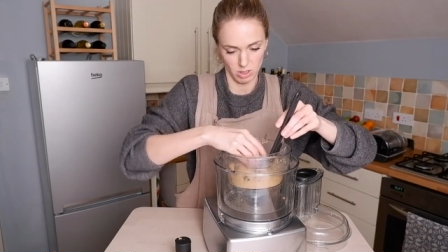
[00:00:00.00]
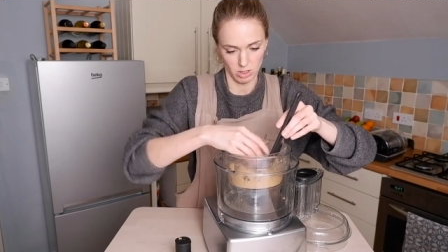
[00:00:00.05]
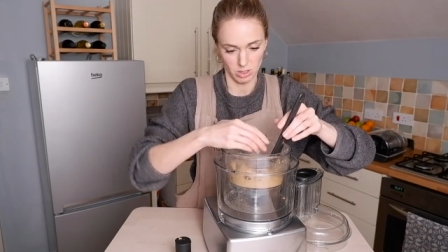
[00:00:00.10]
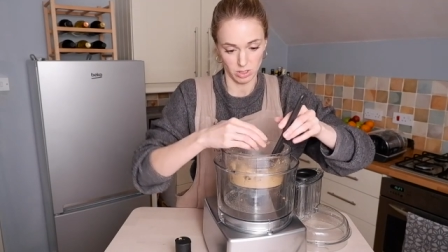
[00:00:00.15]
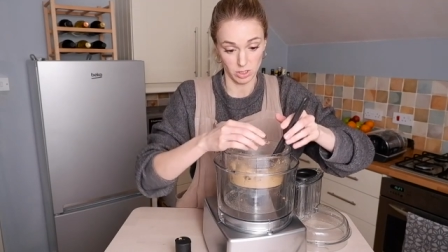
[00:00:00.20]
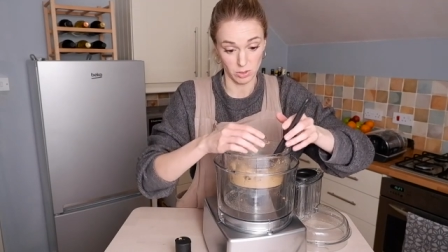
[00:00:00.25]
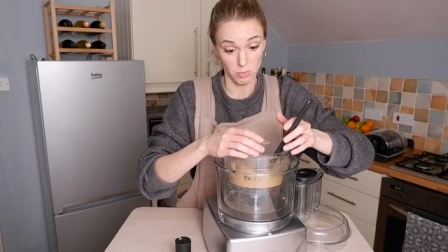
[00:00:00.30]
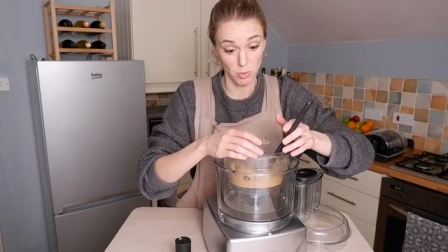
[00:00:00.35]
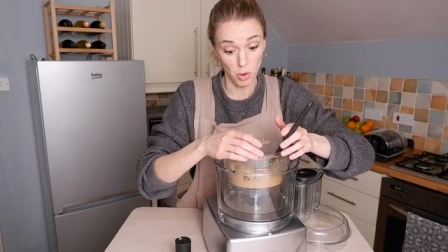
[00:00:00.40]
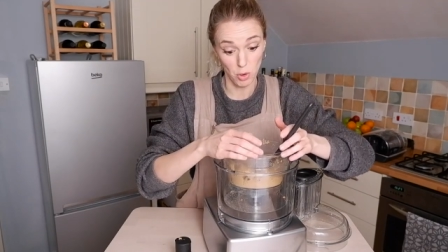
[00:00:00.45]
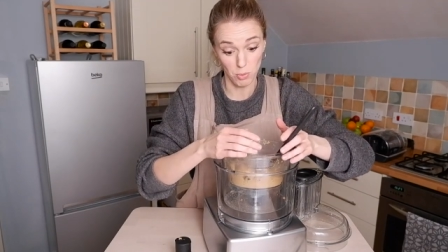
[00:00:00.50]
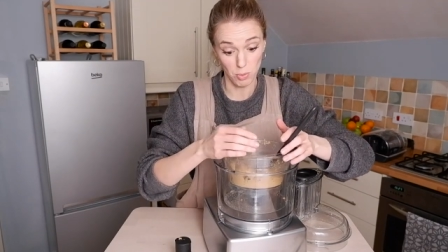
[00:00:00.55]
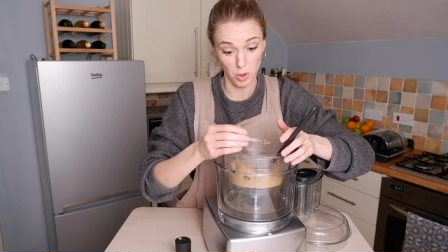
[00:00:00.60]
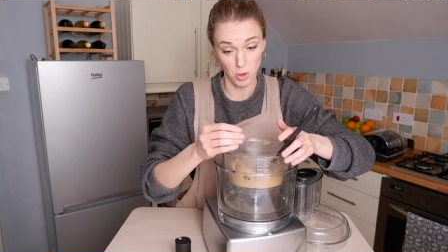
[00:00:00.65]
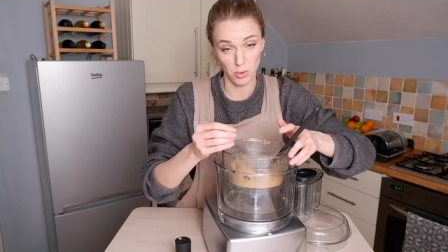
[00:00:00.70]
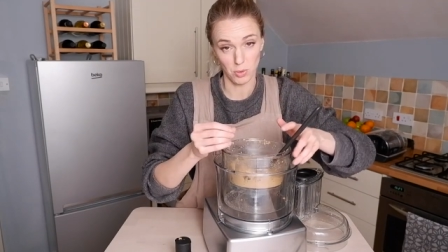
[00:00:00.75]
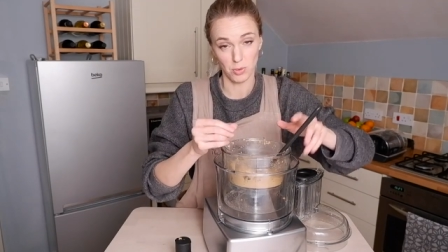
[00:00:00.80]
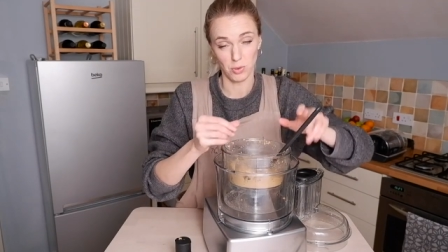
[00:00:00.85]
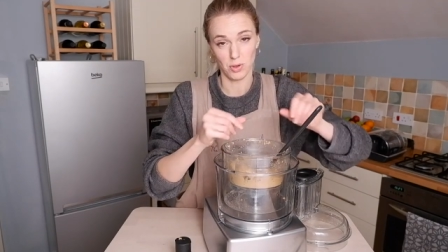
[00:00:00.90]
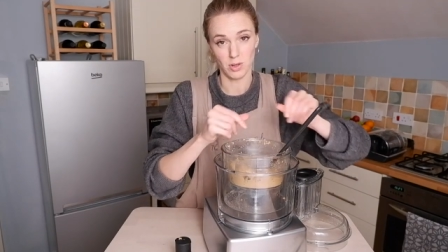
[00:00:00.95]
the small
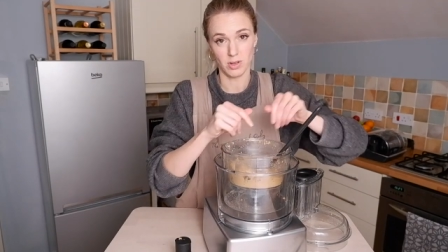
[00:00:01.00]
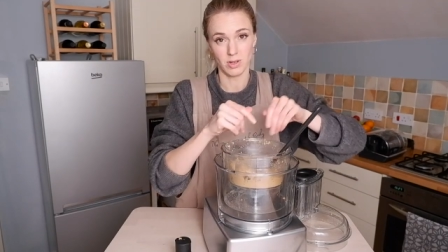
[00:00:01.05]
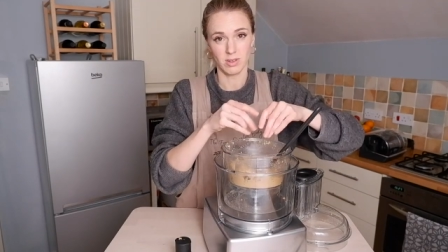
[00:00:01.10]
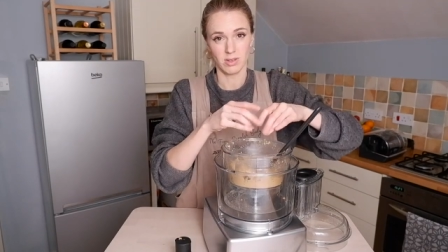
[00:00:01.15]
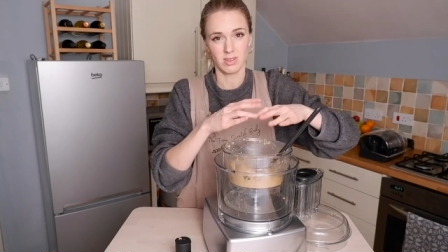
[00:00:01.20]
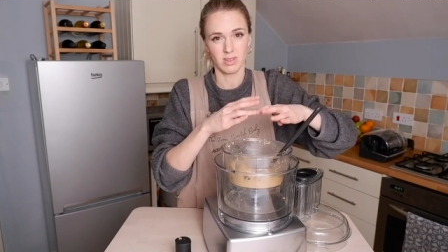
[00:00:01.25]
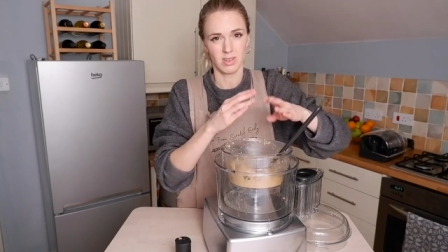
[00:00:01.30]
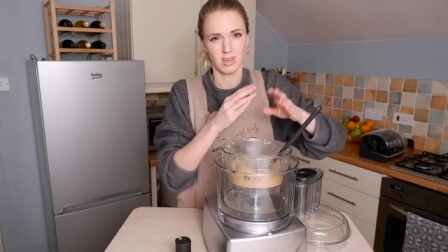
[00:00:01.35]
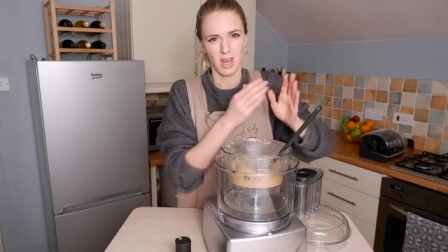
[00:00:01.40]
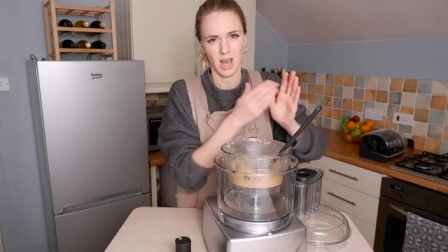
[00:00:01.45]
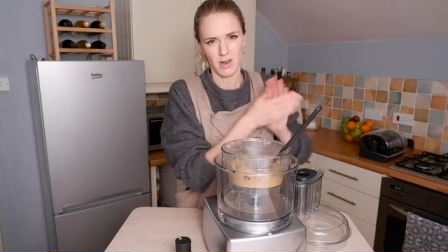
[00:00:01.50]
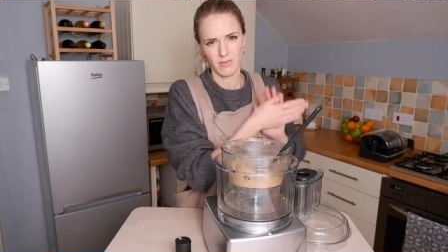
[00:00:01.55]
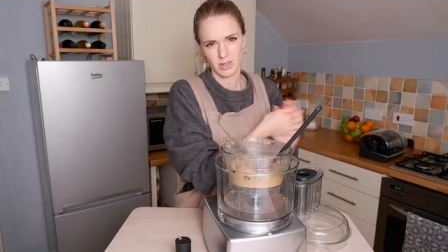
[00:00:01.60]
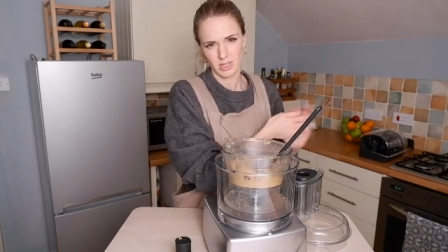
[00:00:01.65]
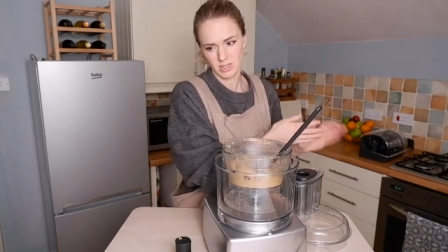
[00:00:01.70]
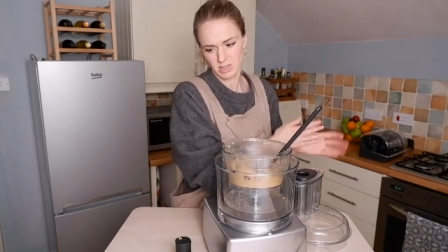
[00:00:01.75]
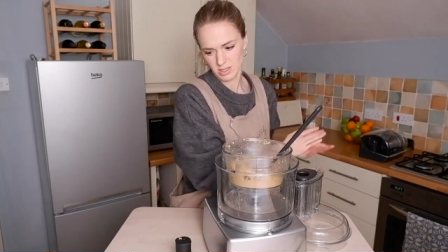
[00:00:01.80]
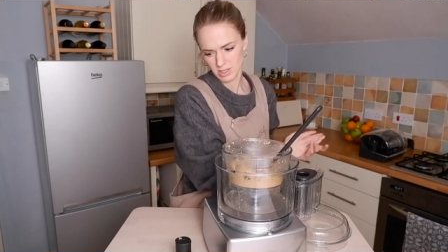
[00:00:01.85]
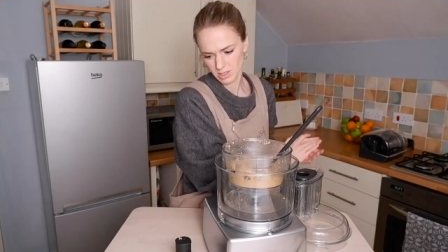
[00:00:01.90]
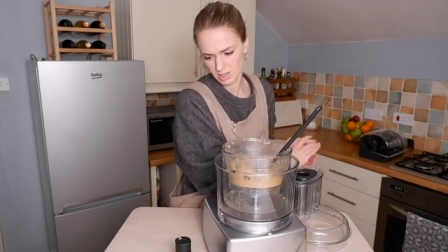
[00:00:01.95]
bowl, you're
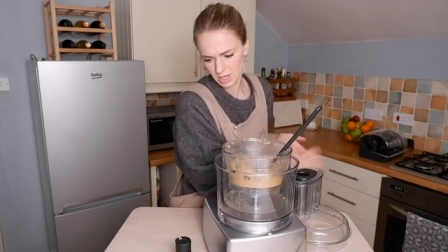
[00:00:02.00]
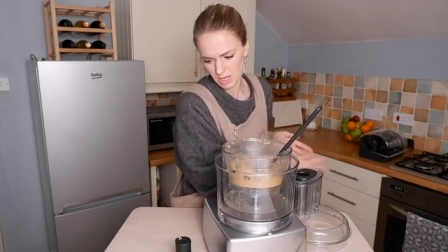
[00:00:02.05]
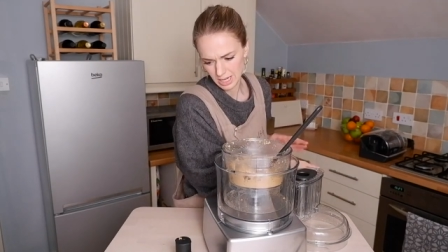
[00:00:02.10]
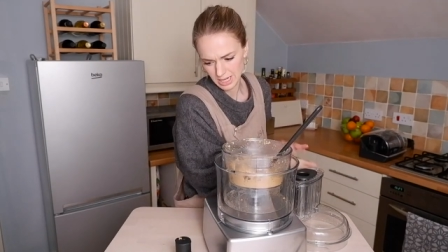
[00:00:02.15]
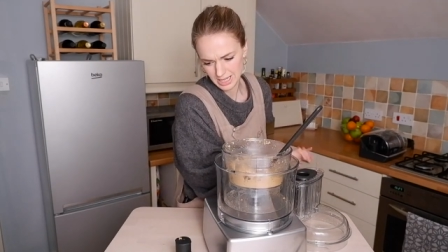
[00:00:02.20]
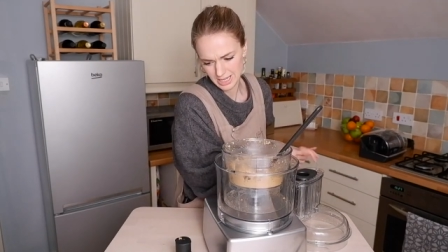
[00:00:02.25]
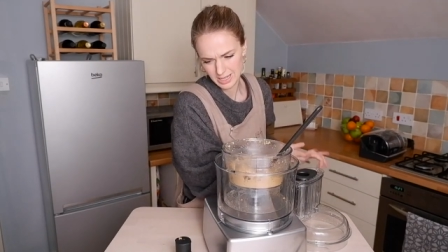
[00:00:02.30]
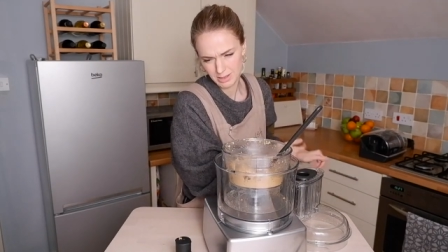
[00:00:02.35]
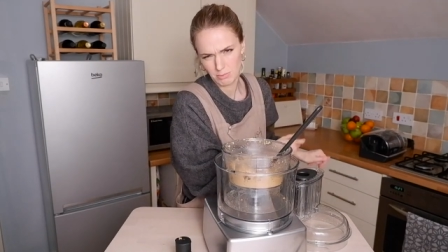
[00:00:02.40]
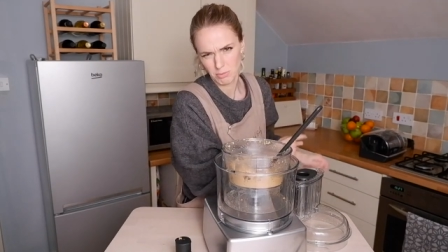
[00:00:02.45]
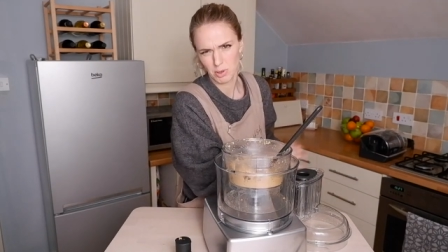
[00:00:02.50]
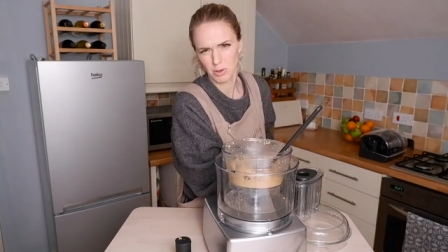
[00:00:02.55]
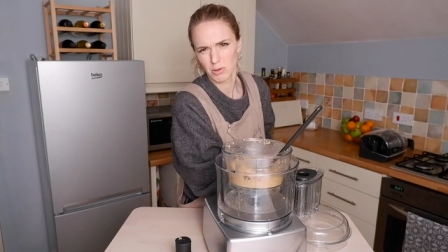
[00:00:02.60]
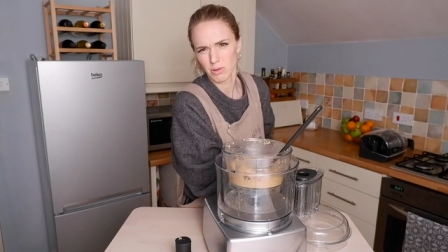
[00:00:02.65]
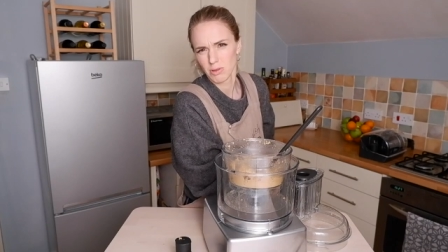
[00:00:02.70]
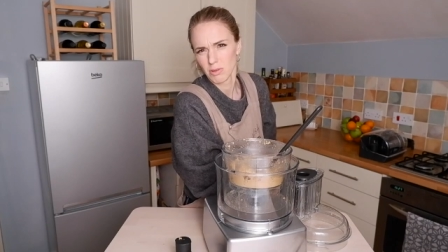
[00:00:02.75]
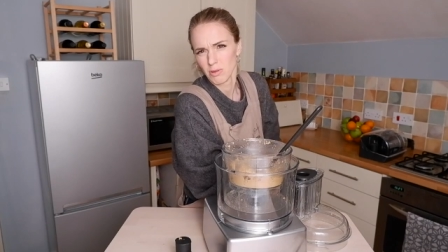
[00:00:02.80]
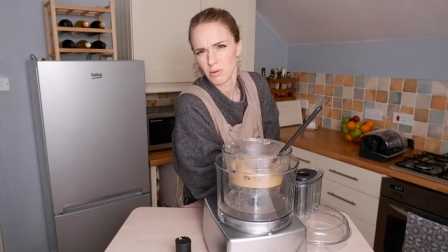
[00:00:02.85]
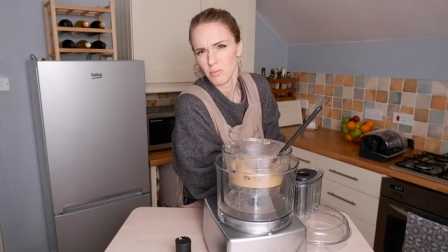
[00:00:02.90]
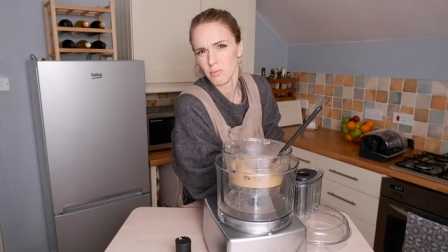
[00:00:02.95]
having to clean
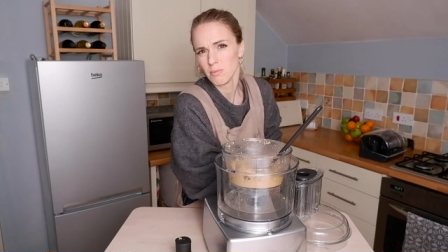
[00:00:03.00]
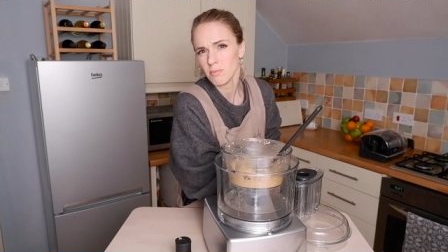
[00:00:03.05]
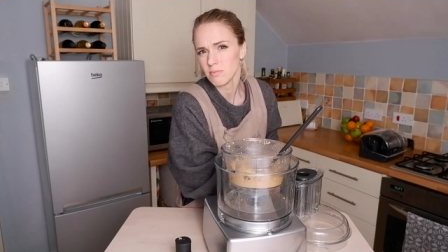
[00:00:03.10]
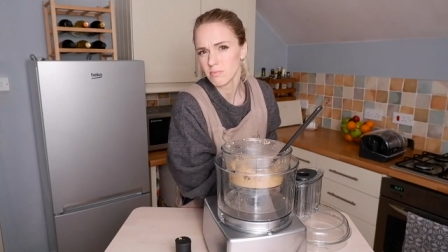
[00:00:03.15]
both of them.